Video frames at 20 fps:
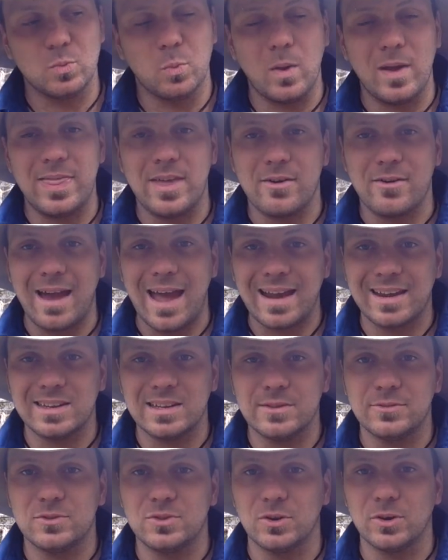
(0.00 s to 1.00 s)
When they're
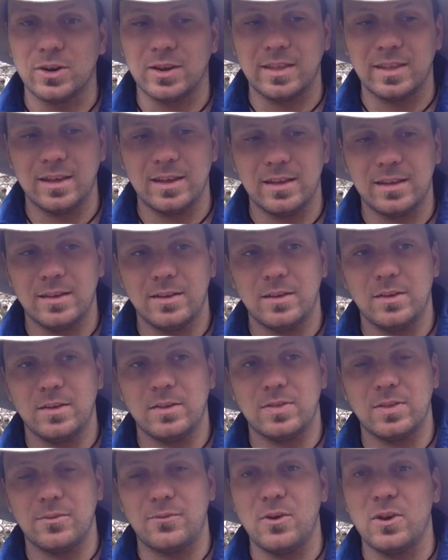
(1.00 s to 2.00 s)
active during the
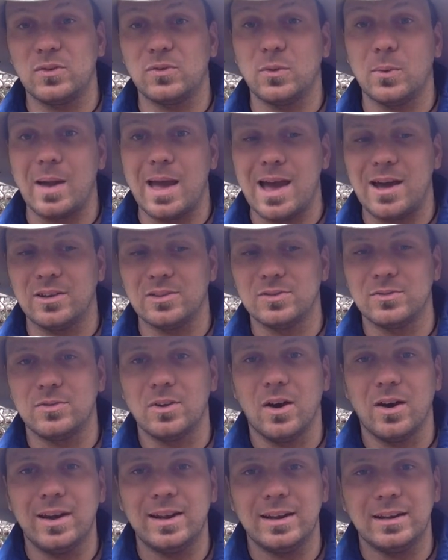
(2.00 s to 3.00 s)
first few hours of
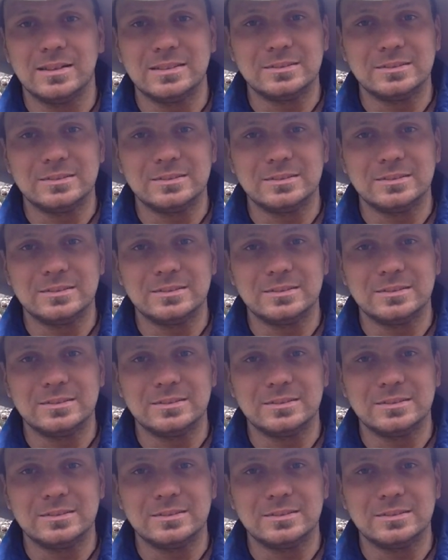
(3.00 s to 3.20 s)
night,